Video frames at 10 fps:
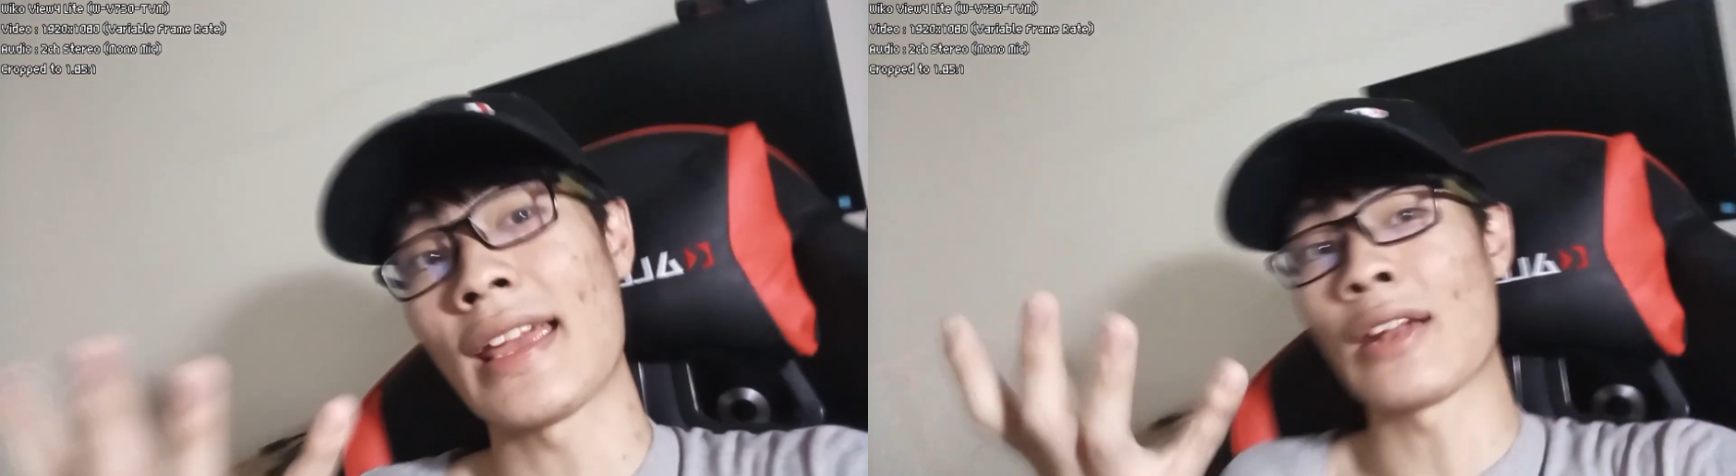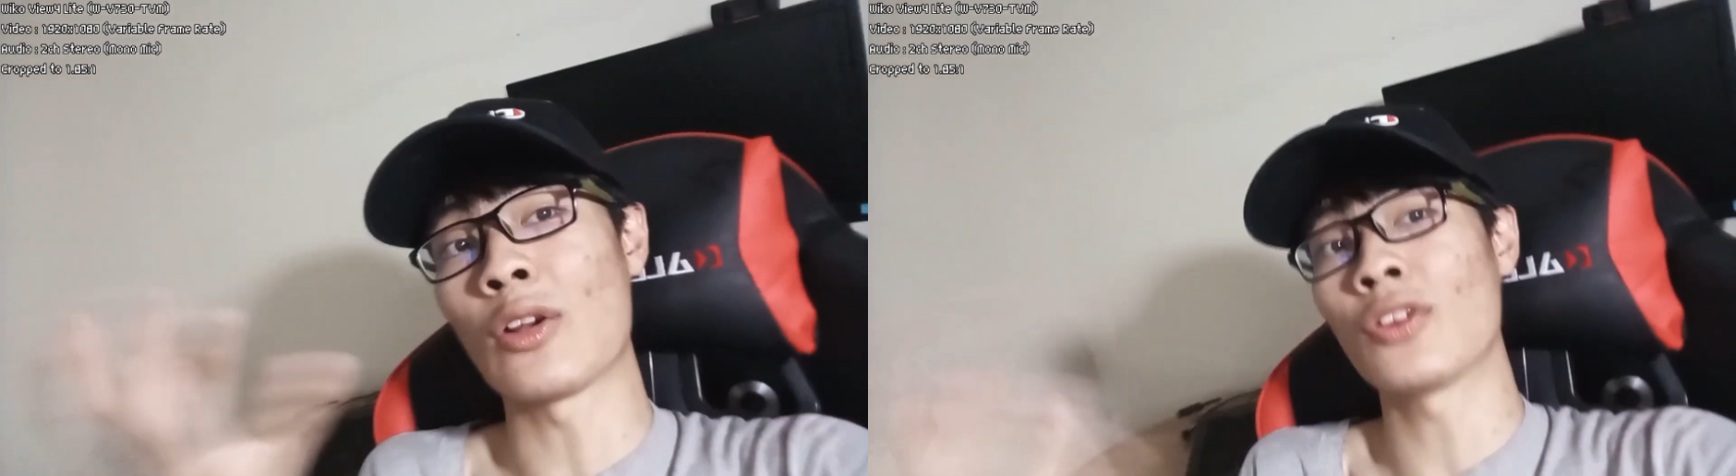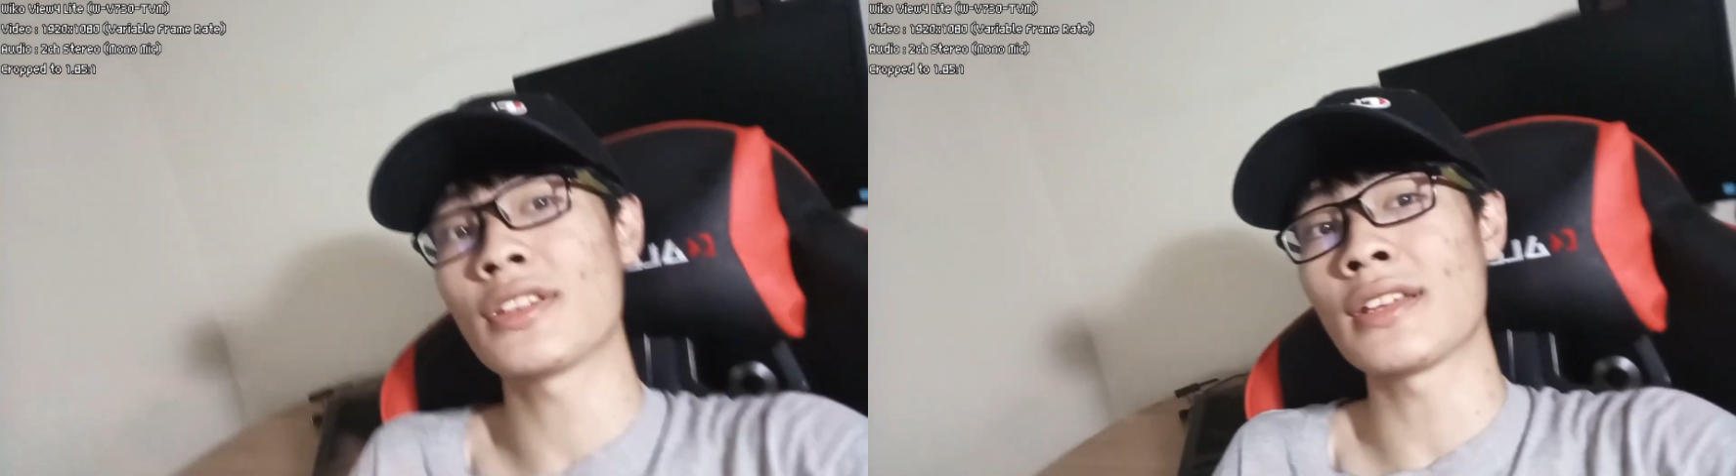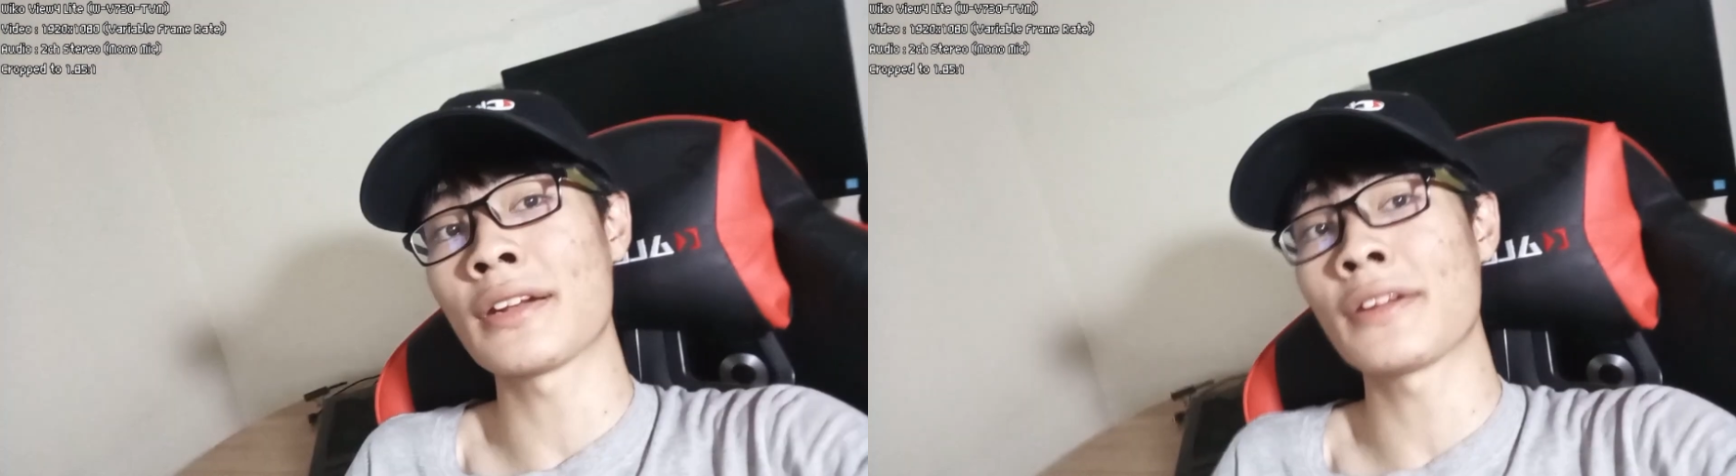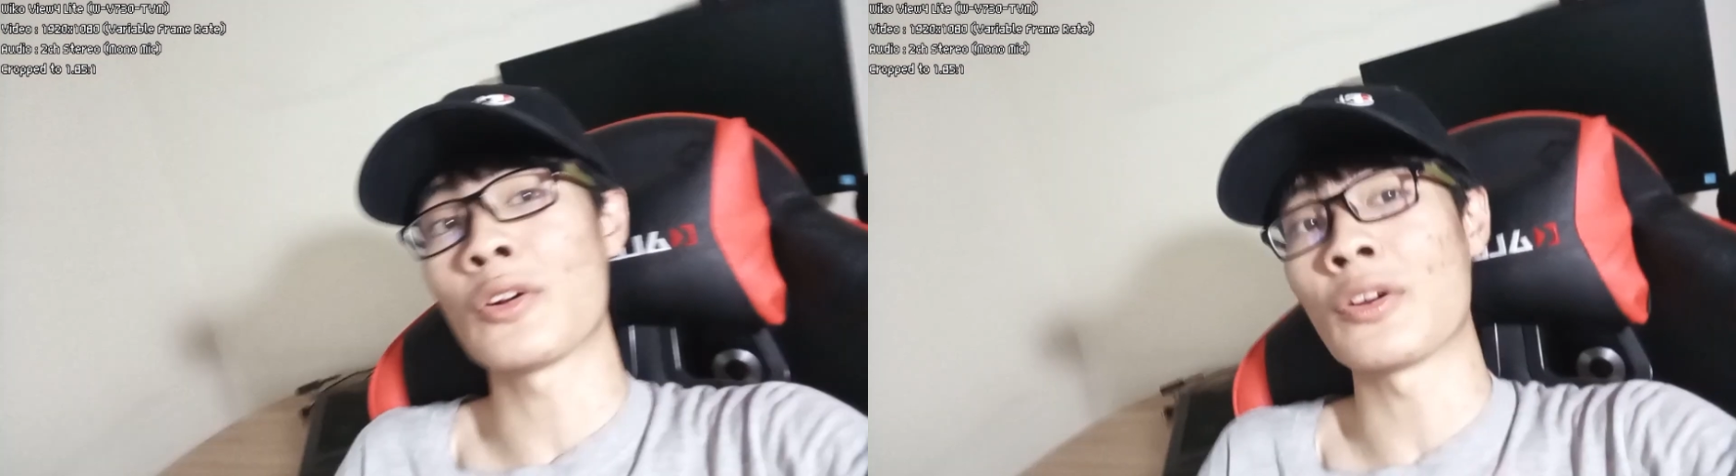an
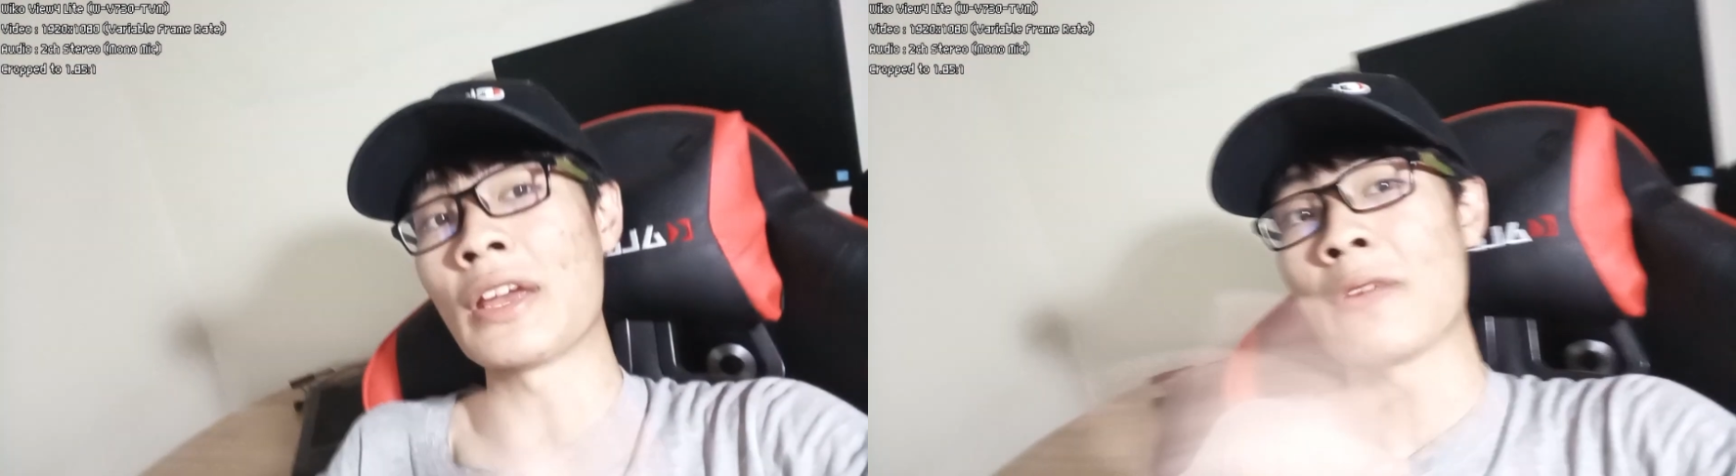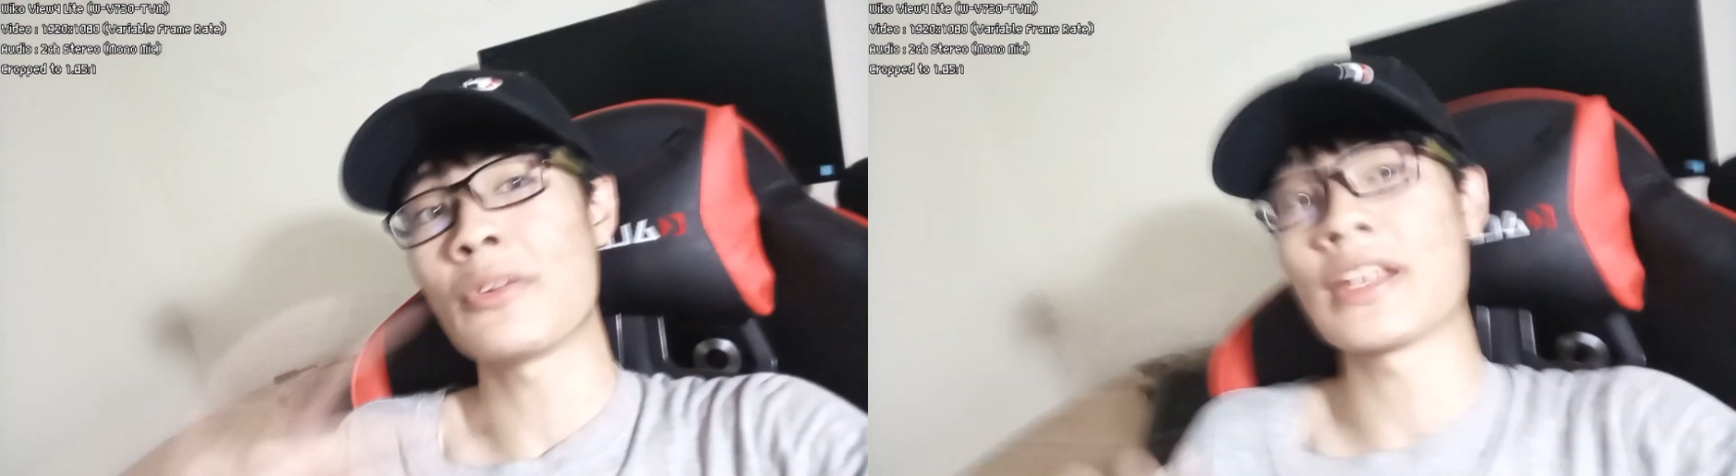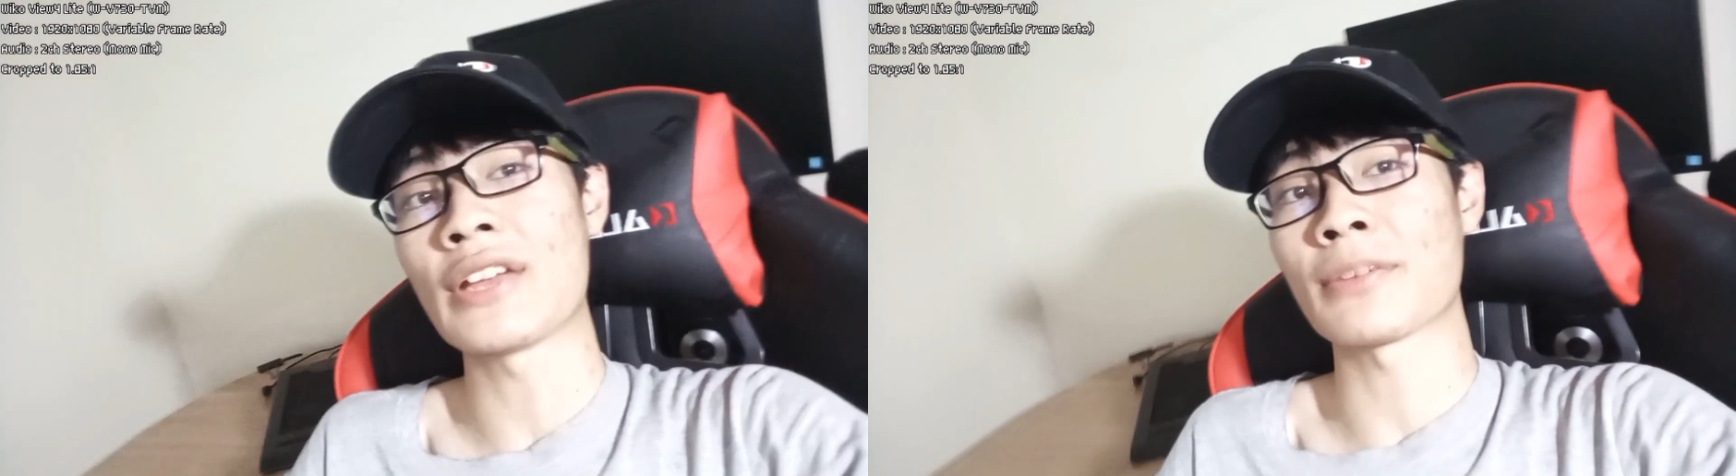ordinary or everyday